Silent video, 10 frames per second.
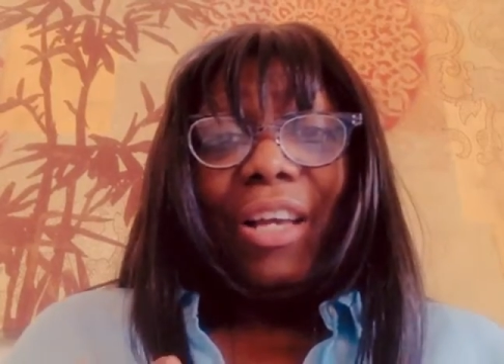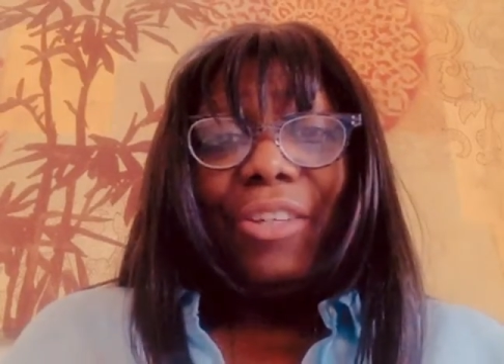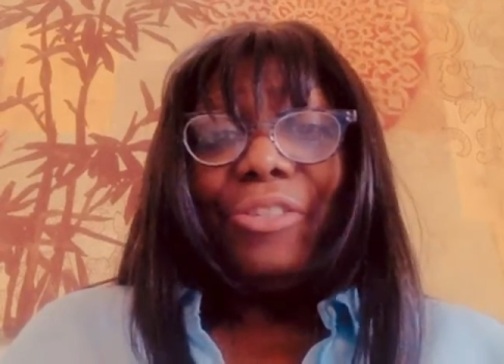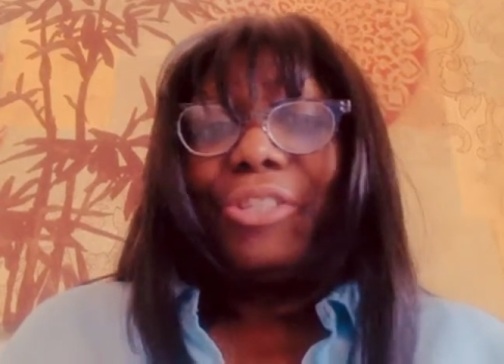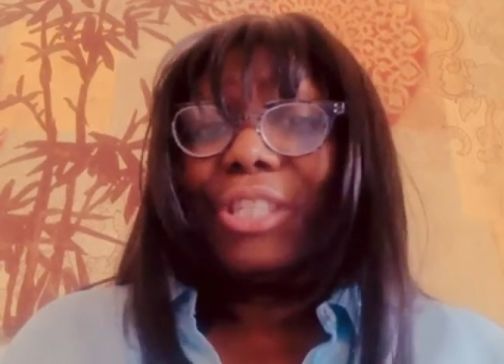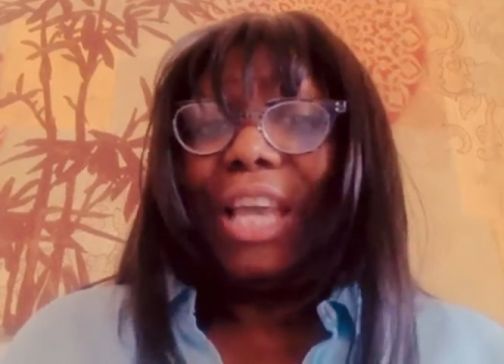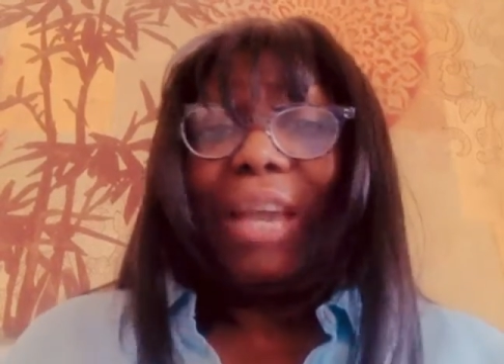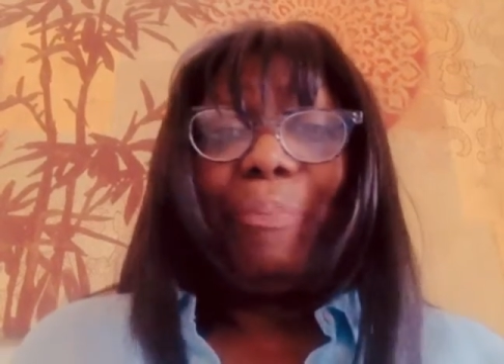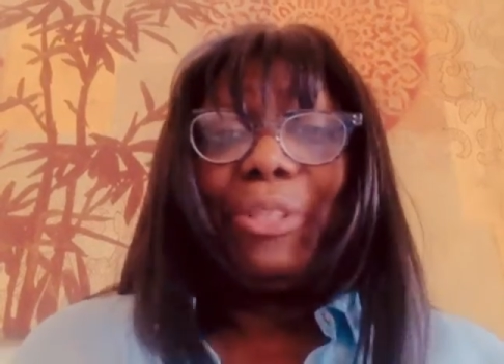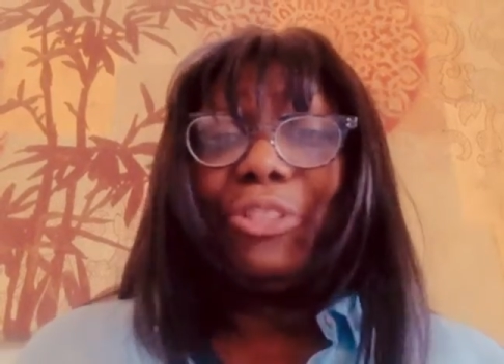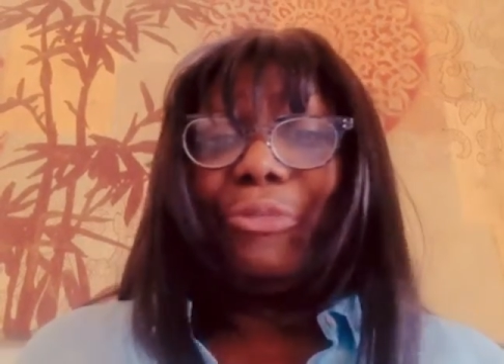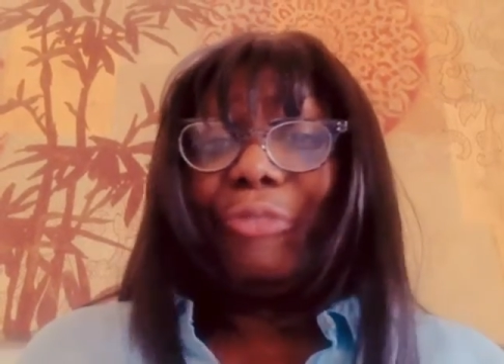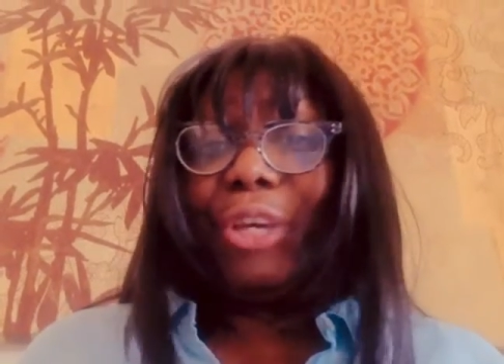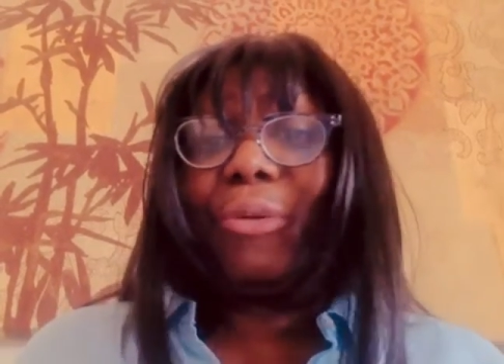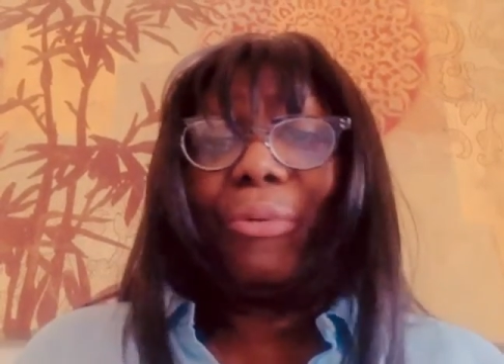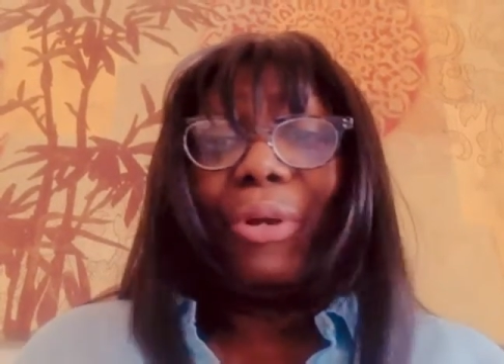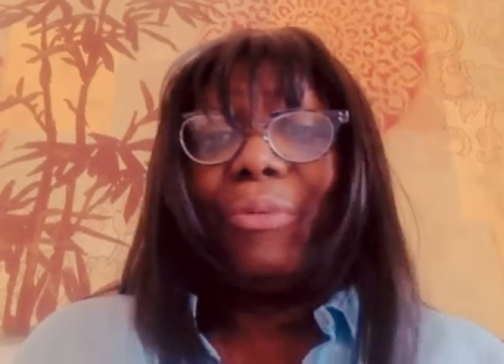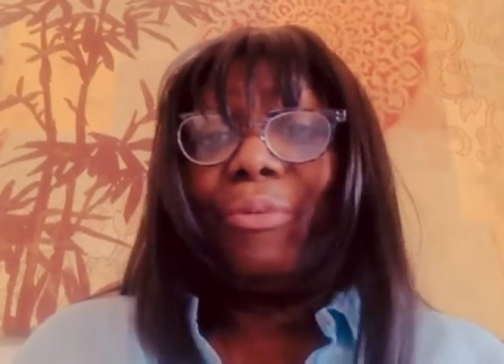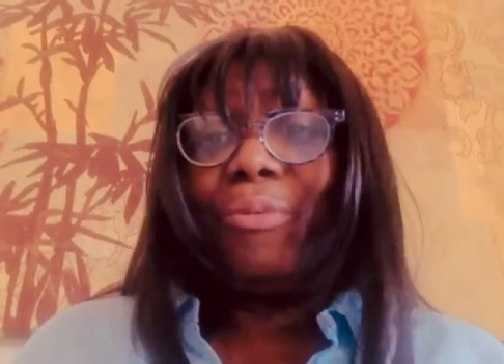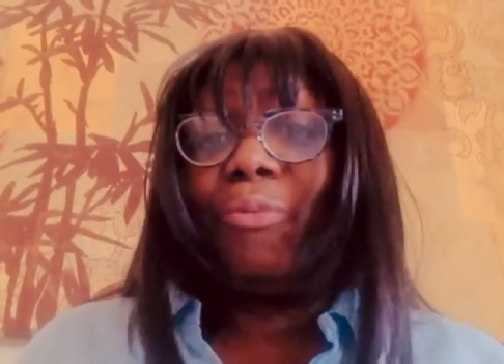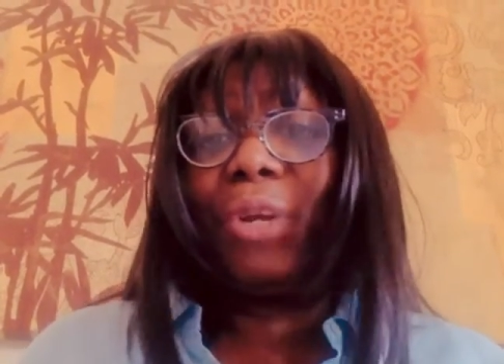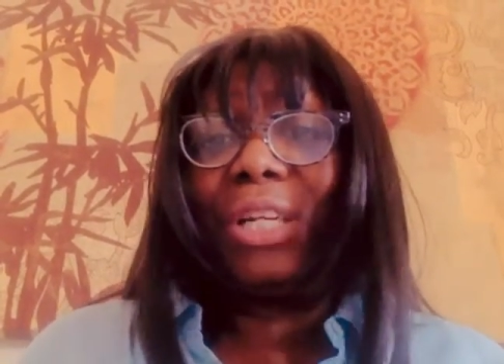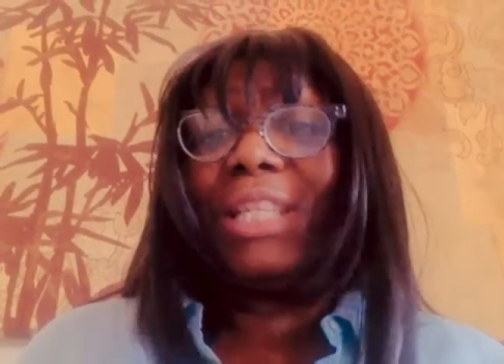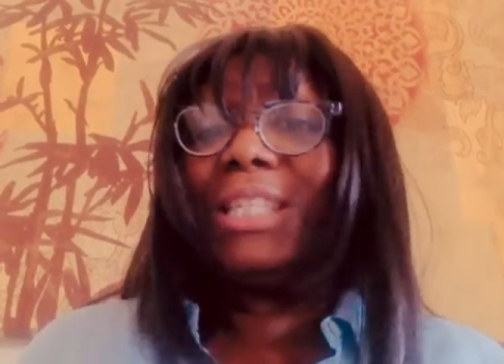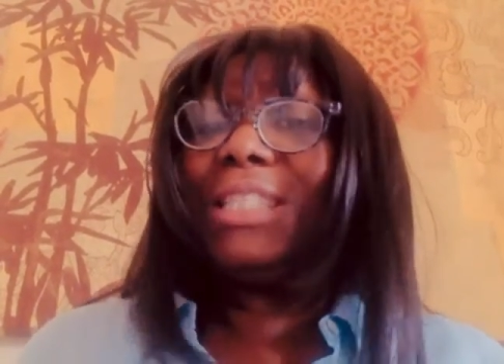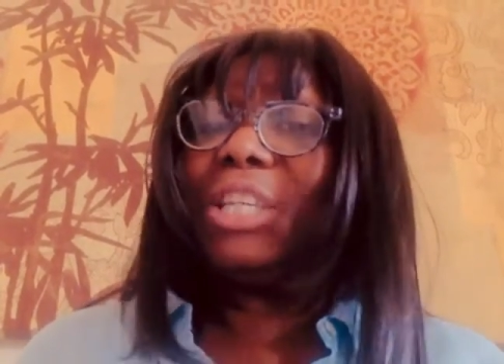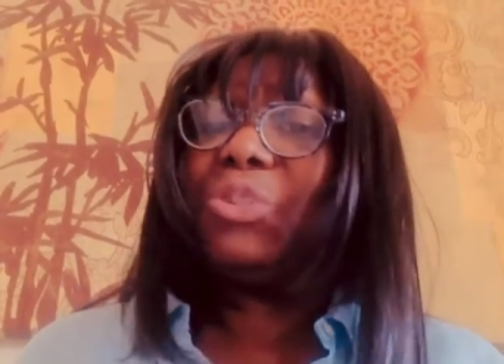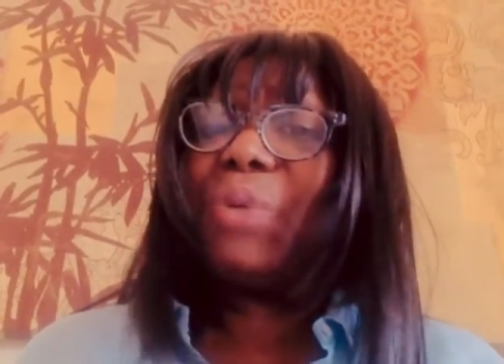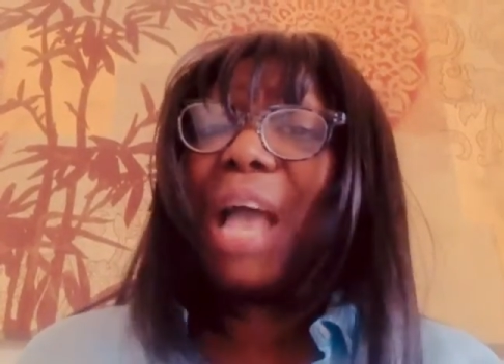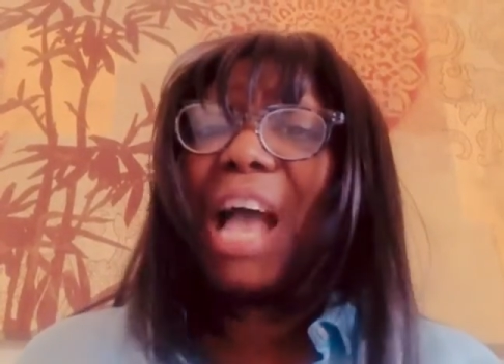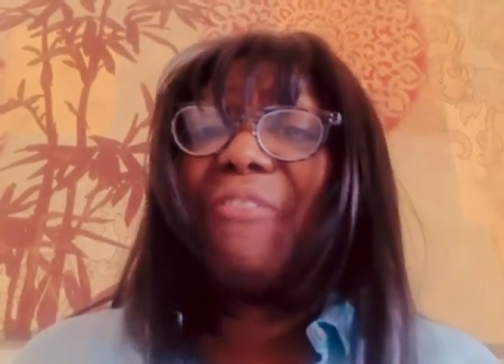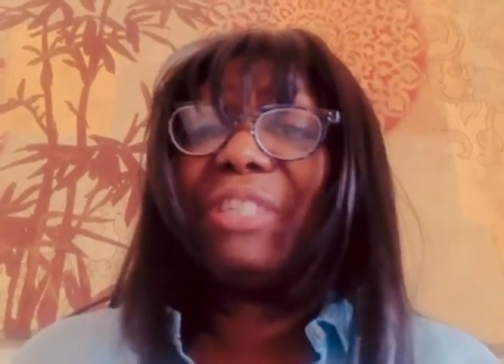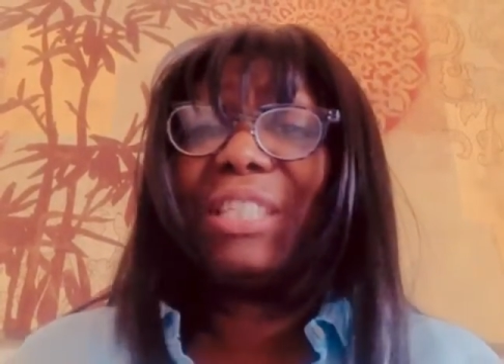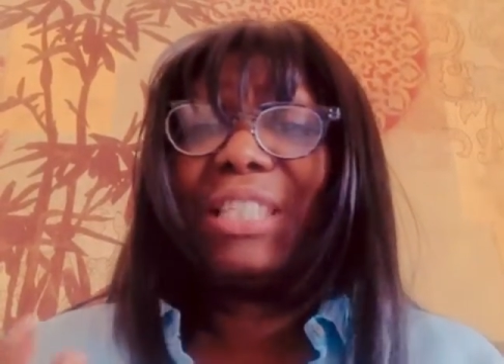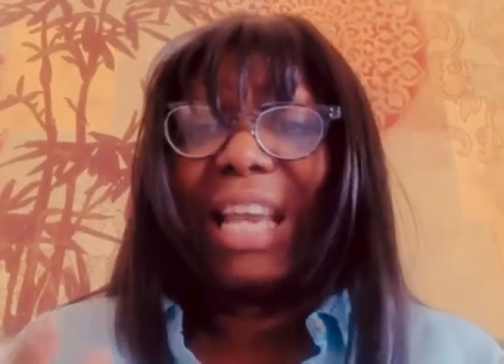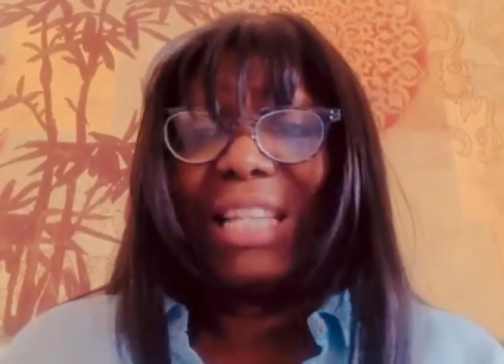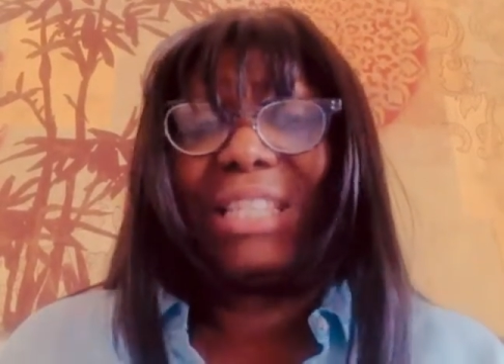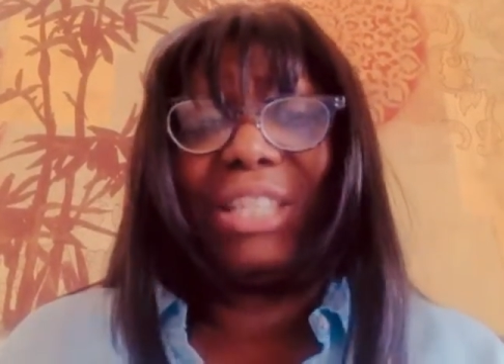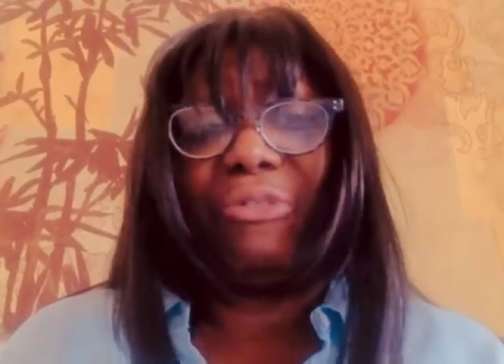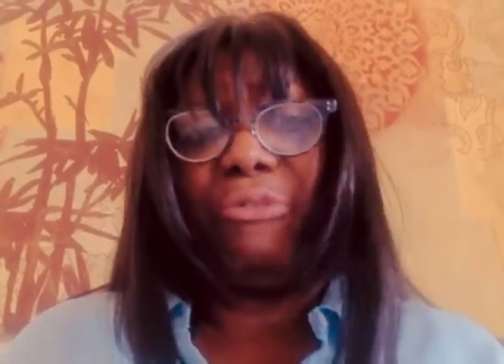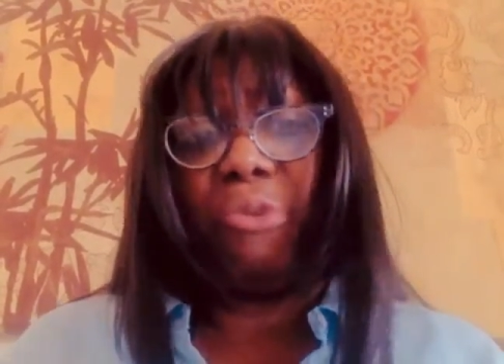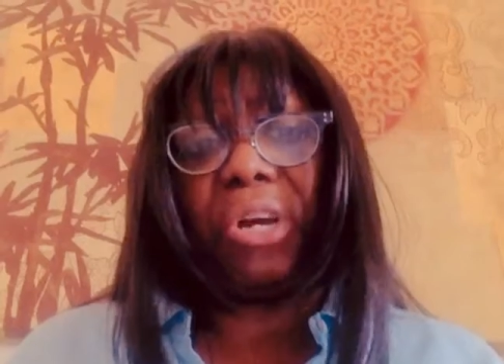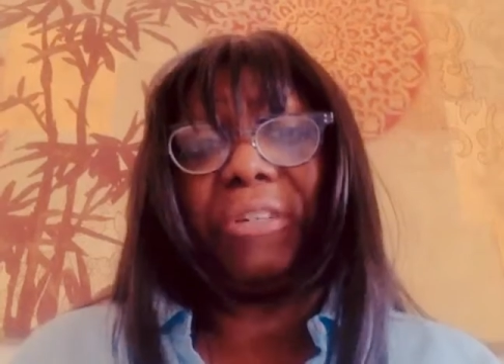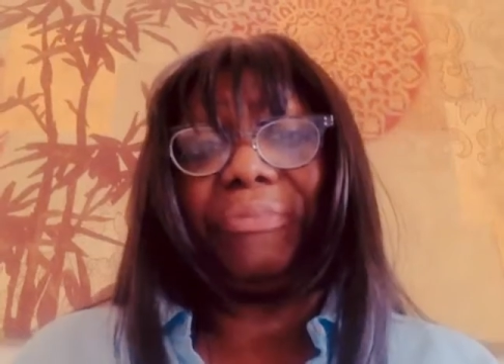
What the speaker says: You just can't put your finger on what it is that you have a tasting for.